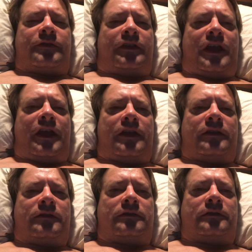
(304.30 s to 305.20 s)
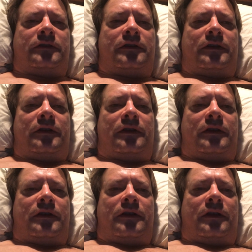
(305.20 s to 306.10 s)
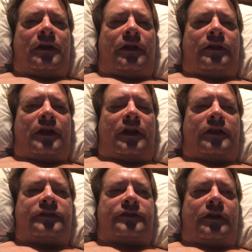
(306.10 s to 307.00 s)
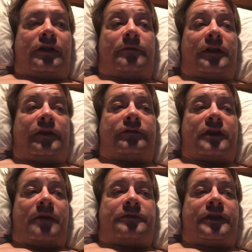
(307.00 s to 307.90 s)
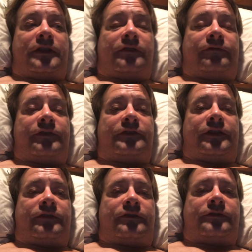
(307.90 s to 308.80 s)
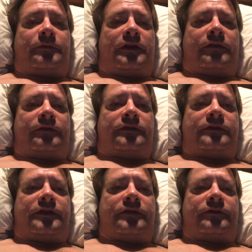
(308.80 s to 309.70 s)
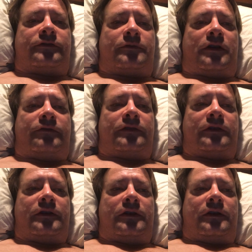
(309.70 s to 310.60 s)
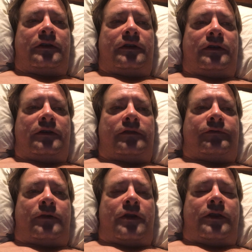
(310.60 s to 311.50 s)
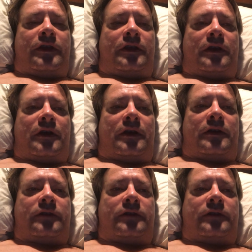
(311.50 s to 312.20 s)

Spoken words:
K. And then I started, I'm like top 10, 15th or whatever, 10th or 12th for the